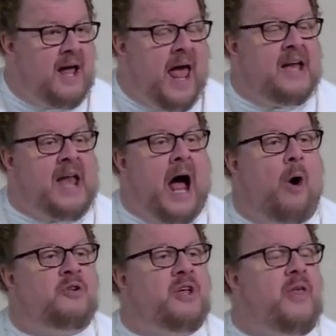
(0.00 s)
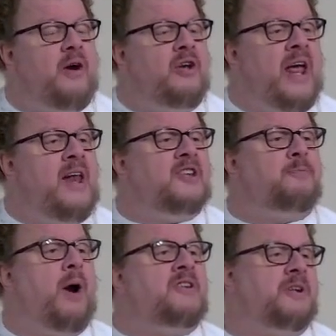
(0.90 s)
and now to their
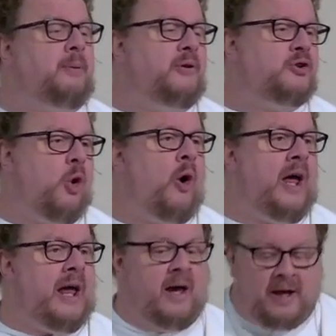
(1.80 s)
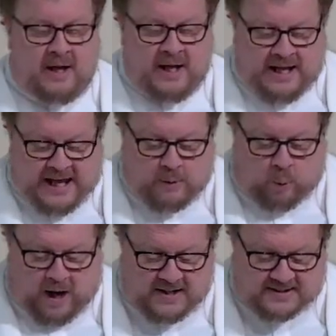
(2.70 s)
inexpressible joy he
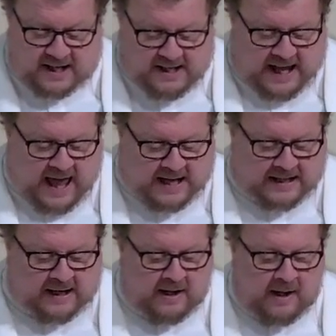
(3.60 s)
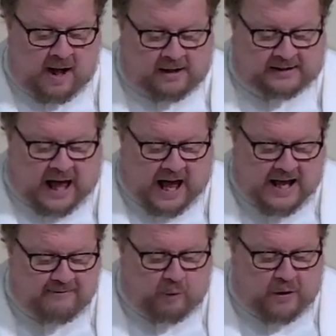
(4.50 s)
was again
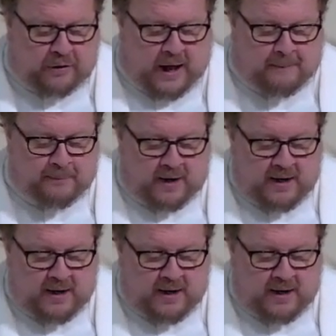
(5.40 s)
alive with them.